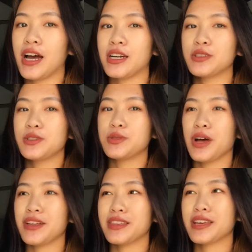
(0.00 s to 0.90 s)
I do
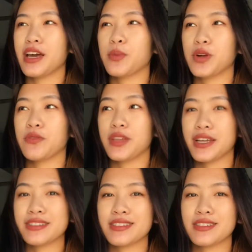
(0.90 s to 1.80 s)
not think I would have
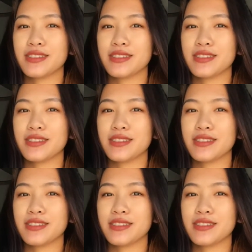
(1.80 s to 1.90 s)
liked